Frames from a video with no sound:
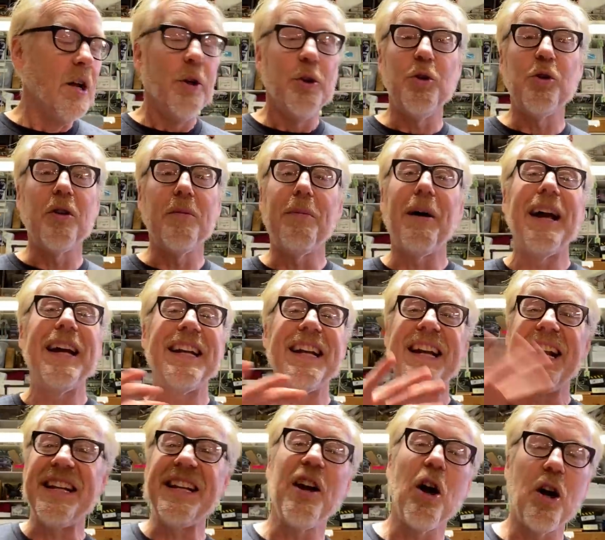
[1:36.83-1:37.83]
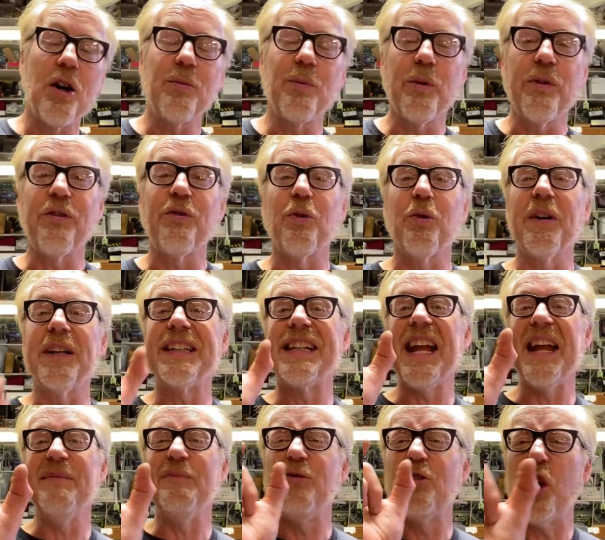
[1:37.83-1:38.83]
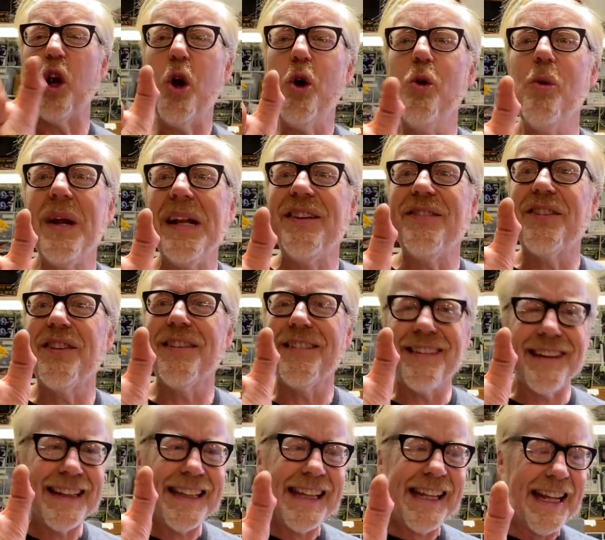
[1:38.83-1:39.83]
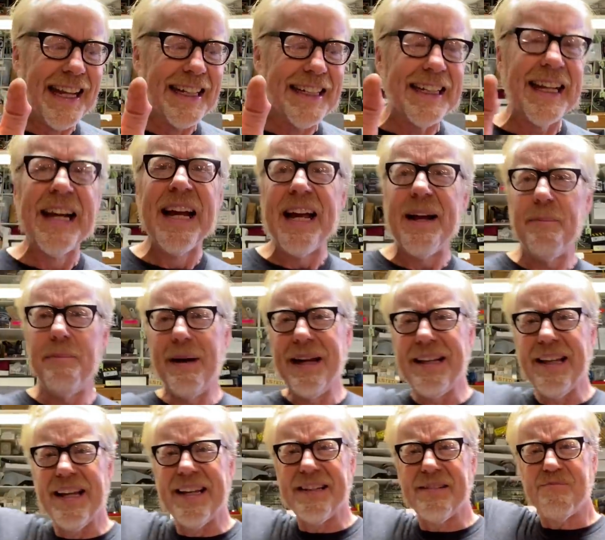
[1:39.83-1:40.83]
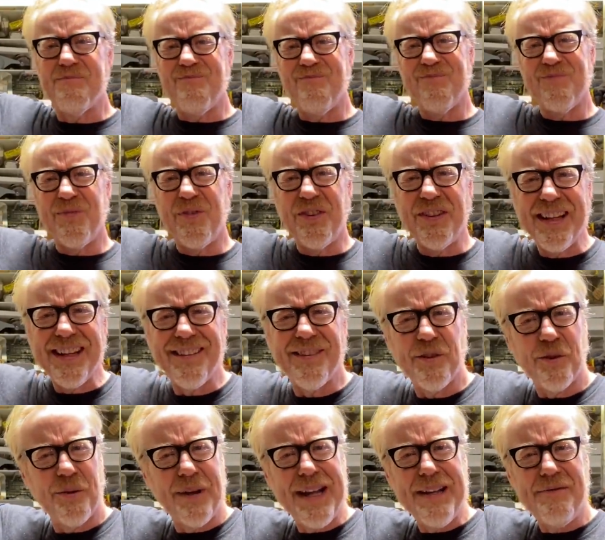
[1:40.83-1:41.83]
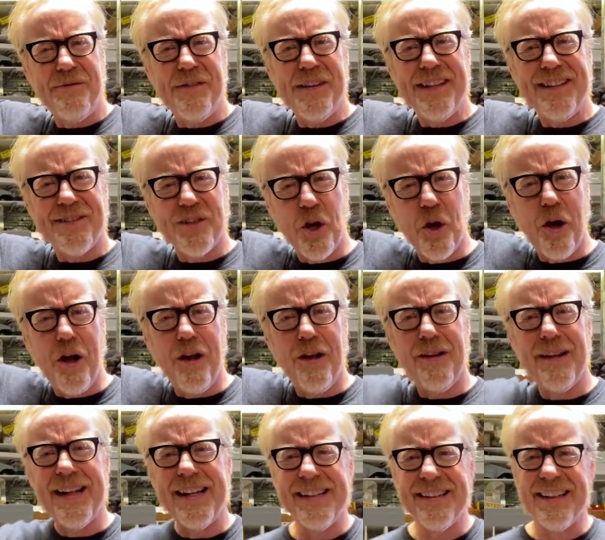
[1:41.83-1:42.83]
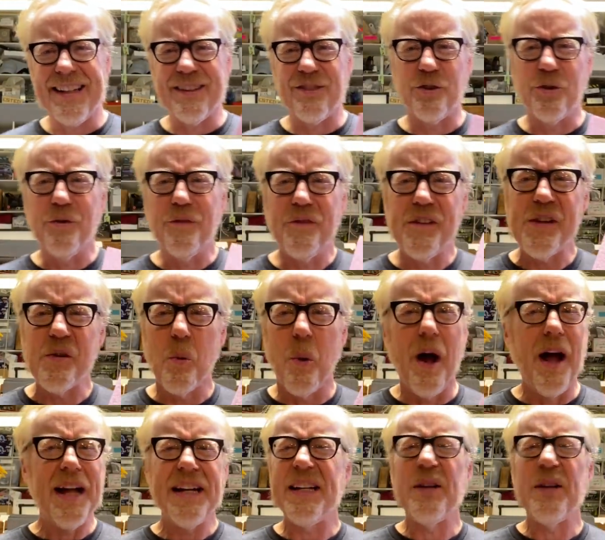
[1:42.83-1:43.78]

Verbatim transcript: You could buy it at any hardware store. It came two inches thick by like six or eight feet tall and like two feet wide.